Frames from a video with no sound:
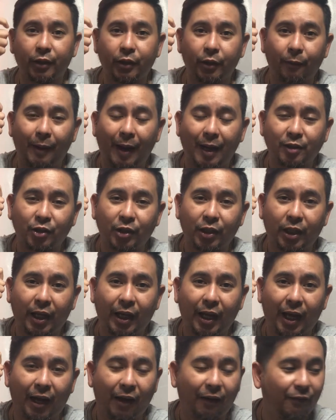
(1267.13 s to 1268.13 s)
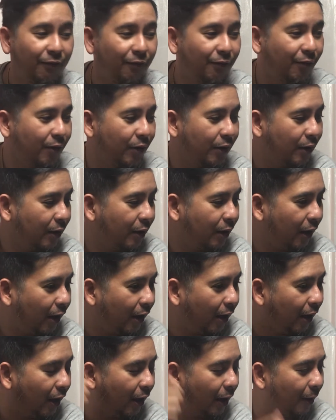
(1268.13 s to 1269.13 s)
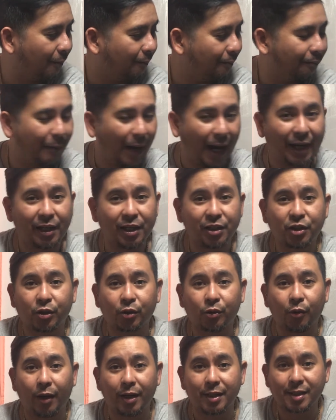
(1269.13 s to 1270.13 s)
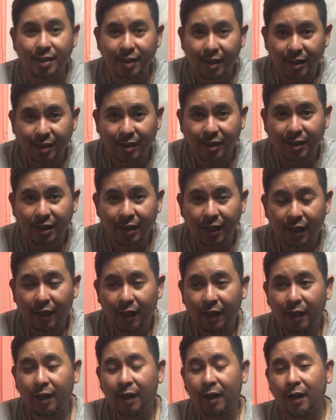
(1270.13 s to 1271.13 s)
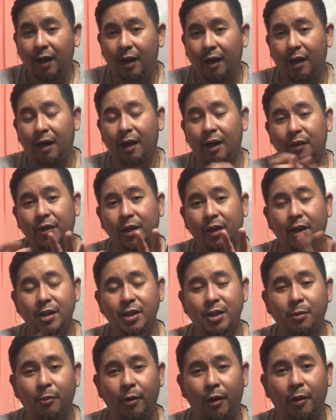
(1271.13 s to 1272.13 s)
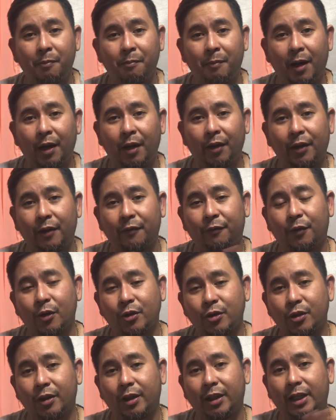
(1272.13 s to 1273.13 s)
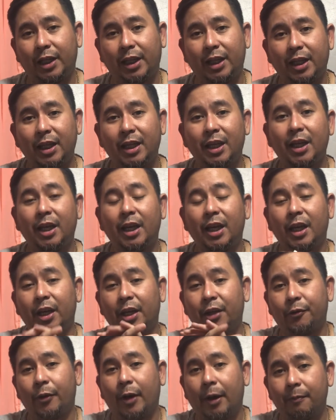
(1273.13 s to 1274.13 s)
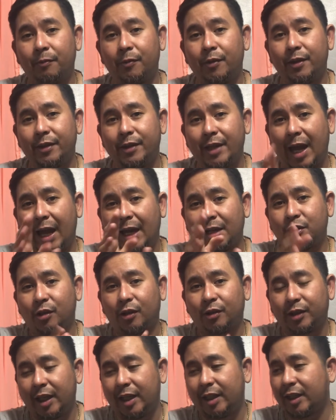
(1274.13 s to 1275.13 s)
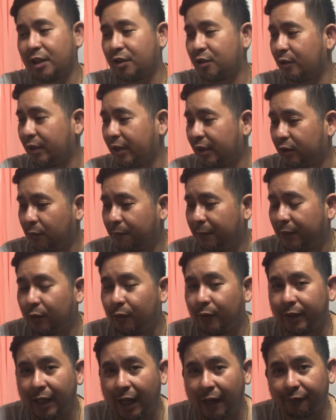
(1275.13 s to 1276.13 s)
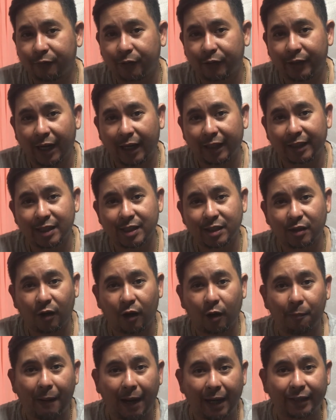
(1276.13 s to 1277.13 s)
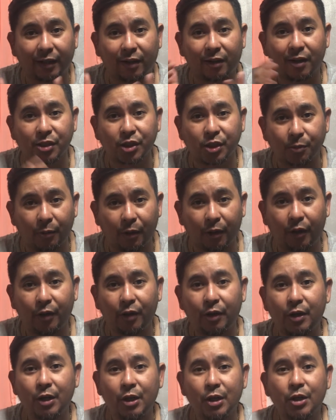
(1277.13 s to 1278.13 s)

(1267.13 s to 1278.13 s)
You've actually have managed to assist the customer, but unfortunately, he dropped. The actual thing that you need to be doing after that is call back the customer.